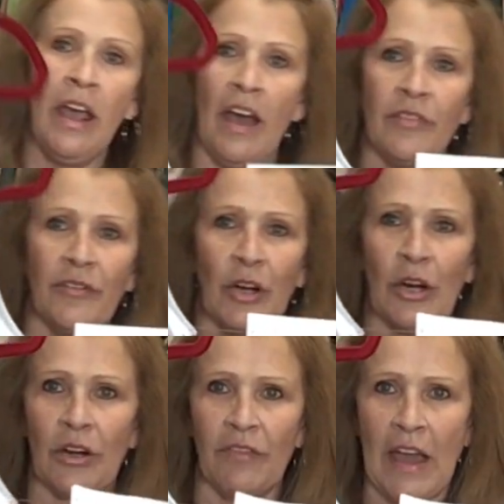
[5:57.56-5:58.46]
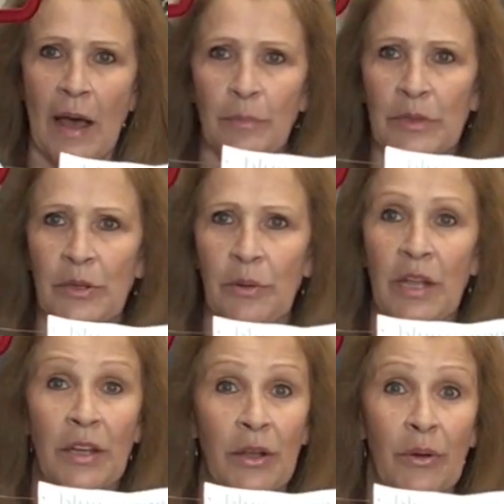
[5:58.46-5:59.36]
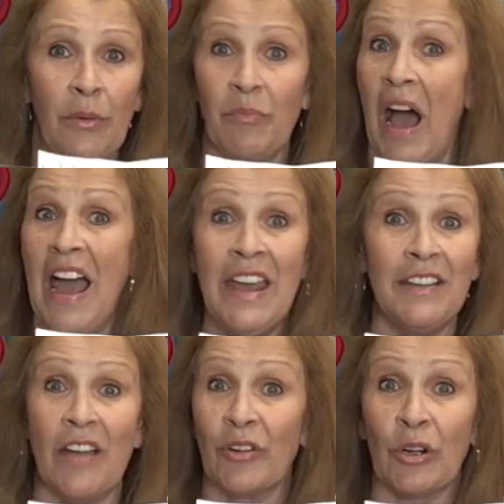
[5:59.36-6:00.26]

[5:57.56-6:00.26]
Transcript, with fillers: Have you ever heard of that Blue Canoe? I had never